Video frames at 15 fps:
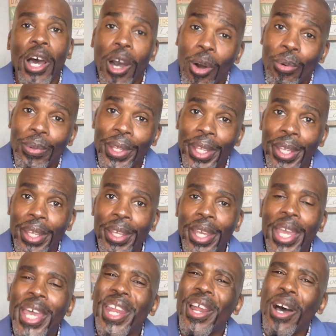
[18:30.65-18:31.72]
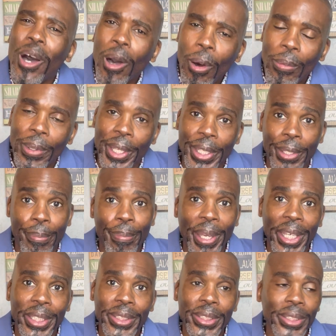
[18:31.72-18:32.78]
only the
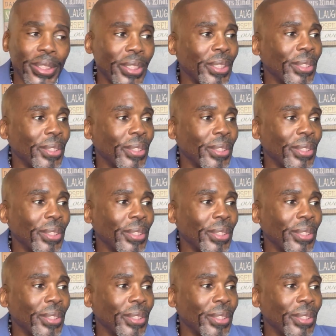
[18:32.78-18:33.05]
best.